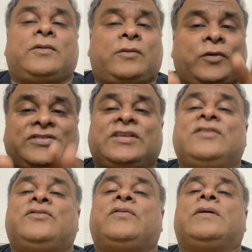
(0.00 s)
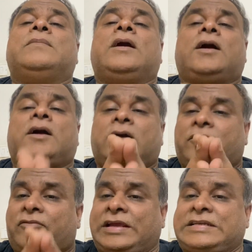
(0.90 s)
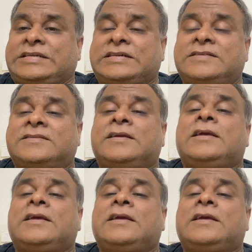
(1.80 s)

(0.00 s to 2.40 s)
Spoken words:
questions from vectors,